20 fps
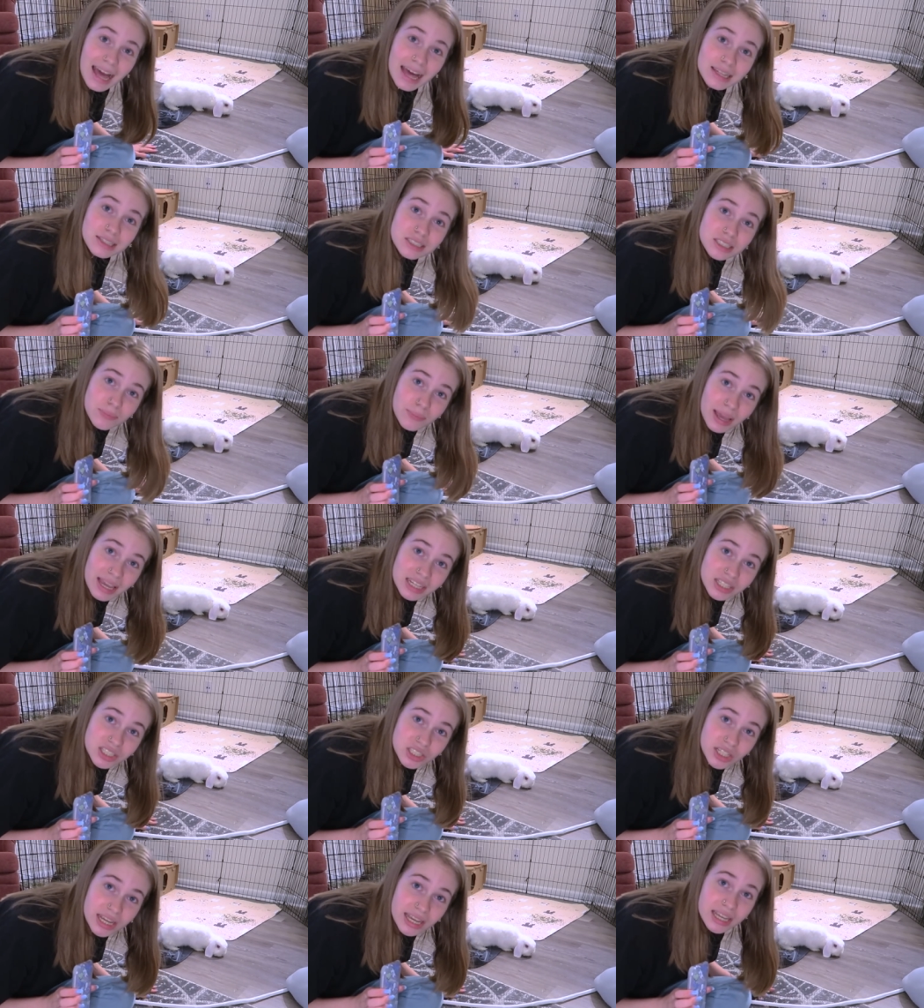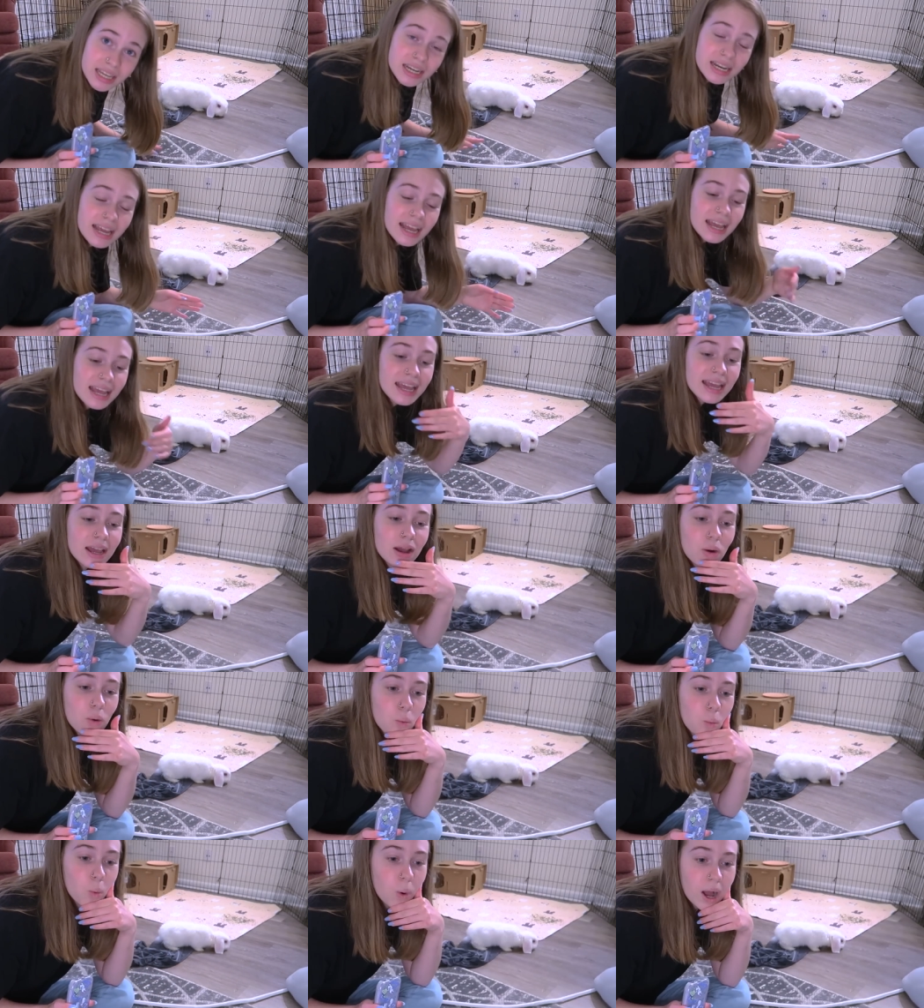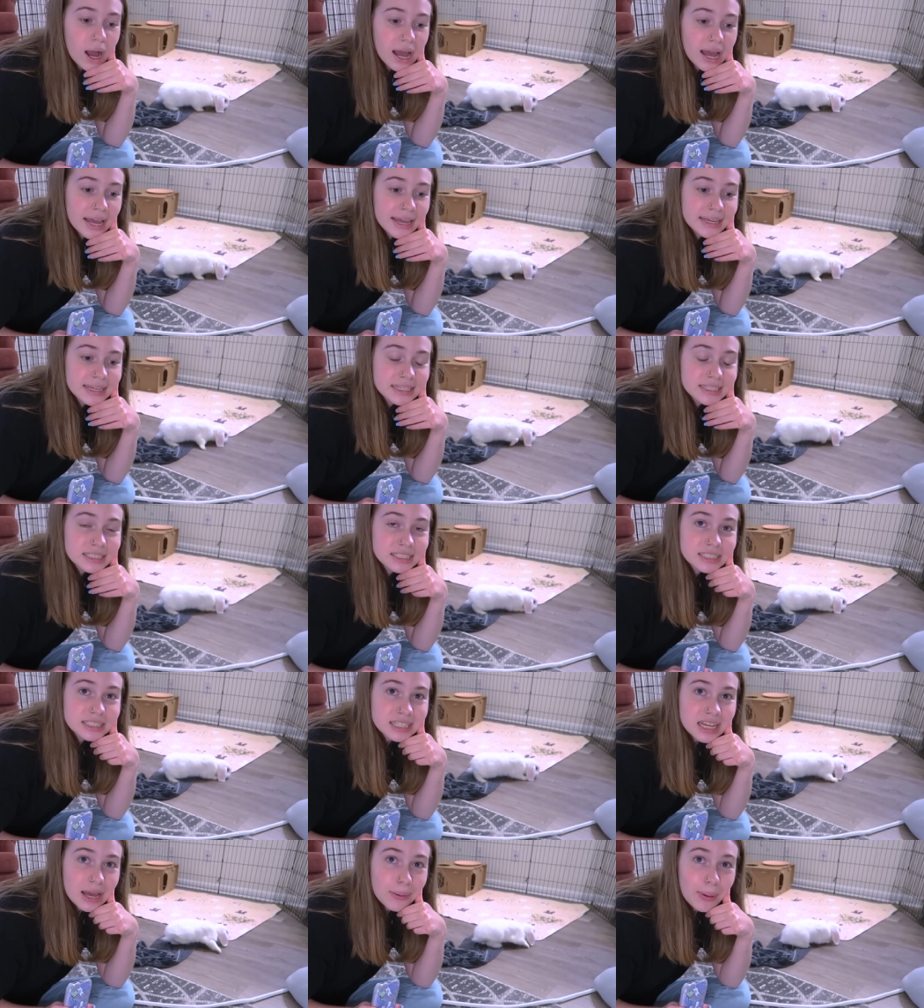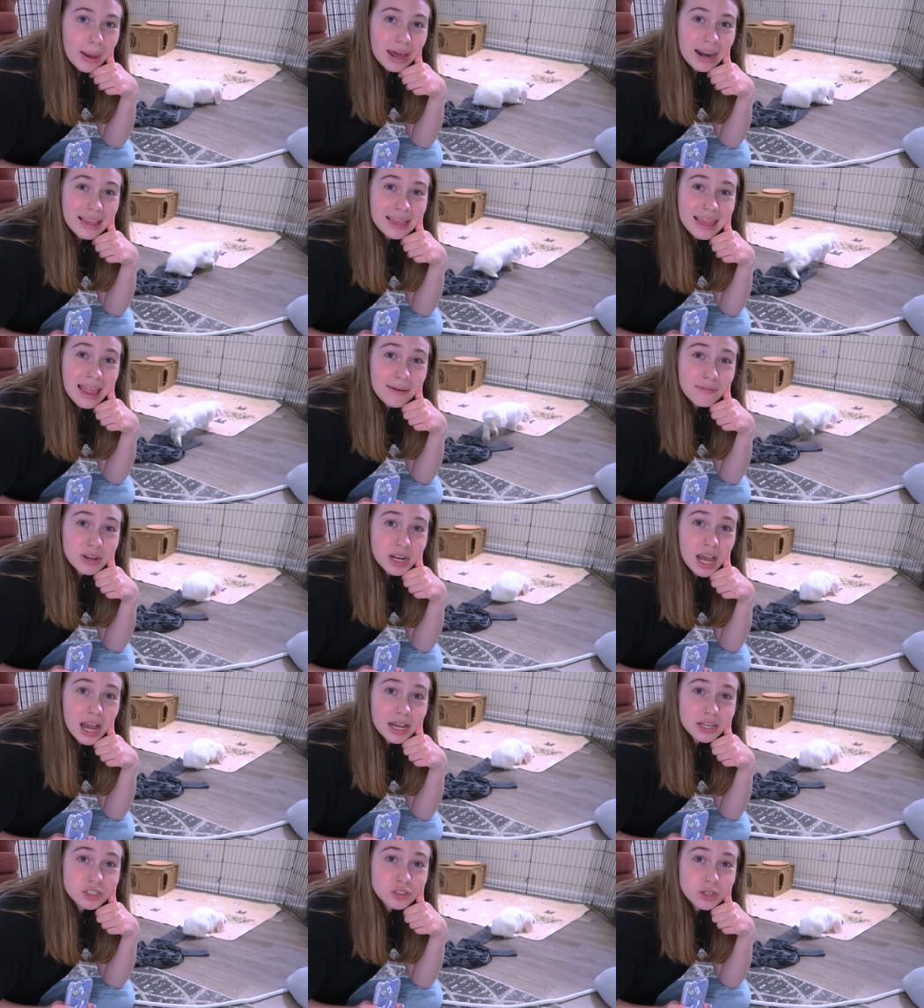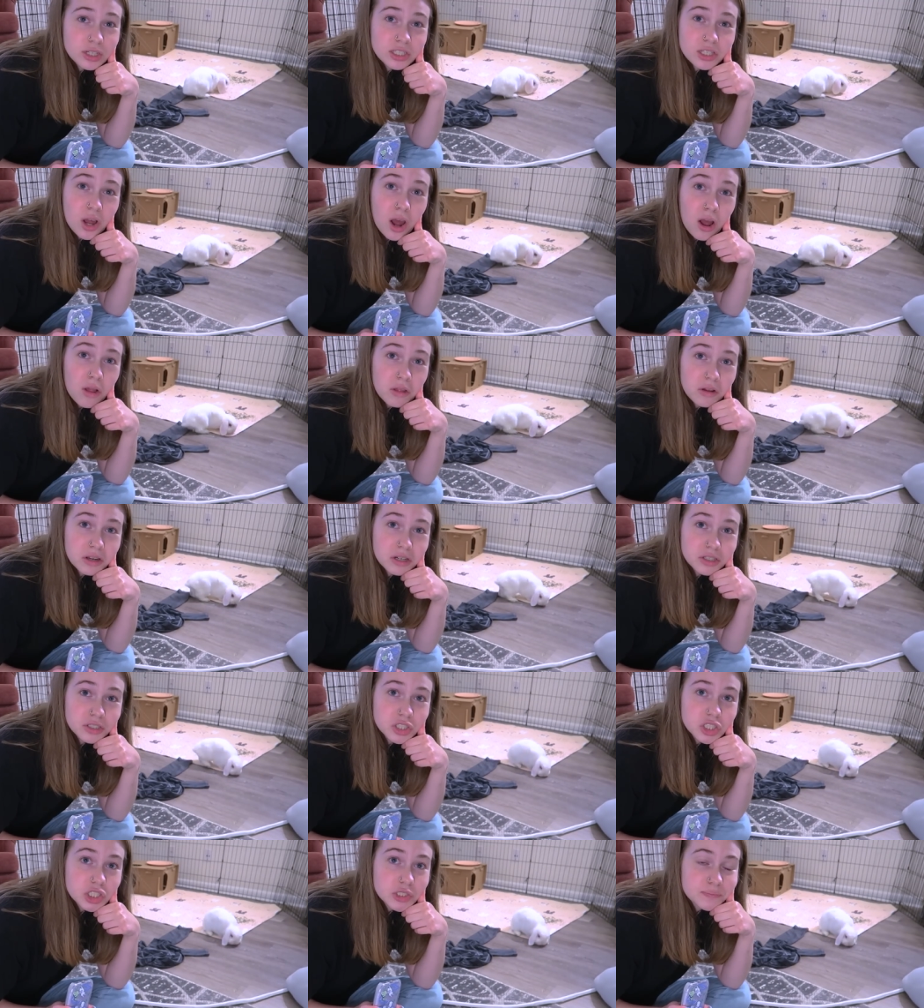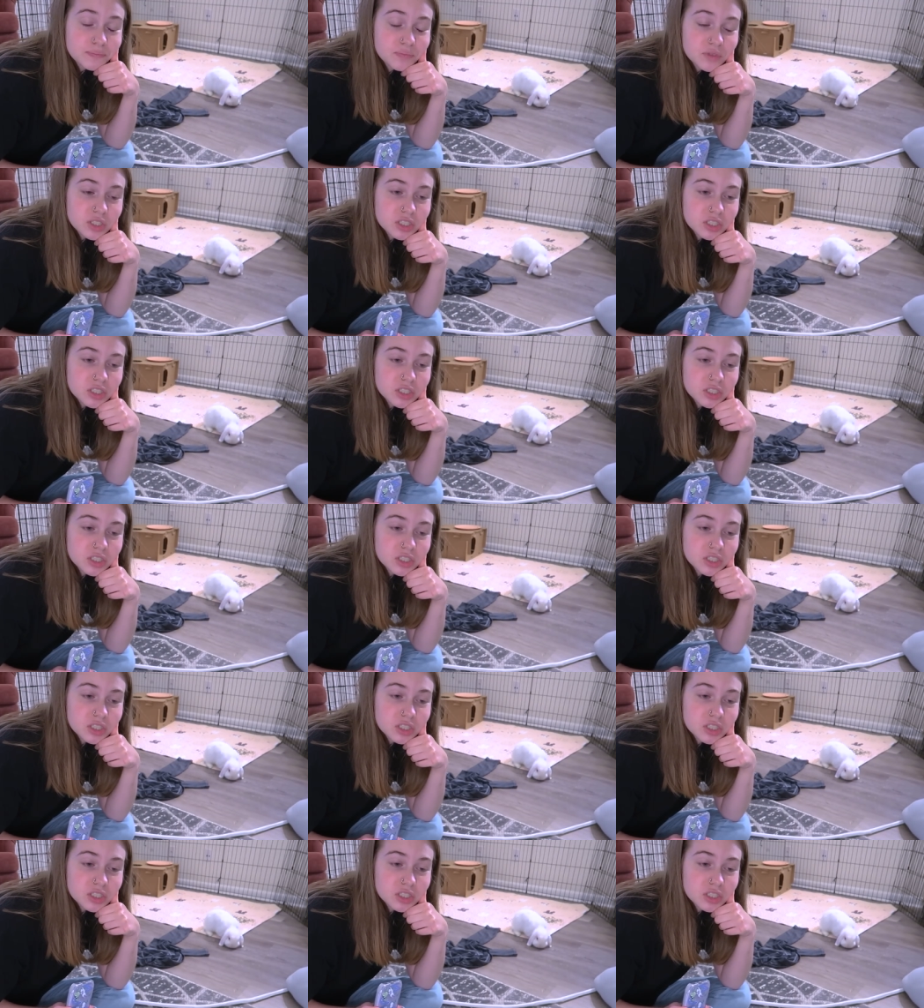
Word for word: estimation was about $1,100.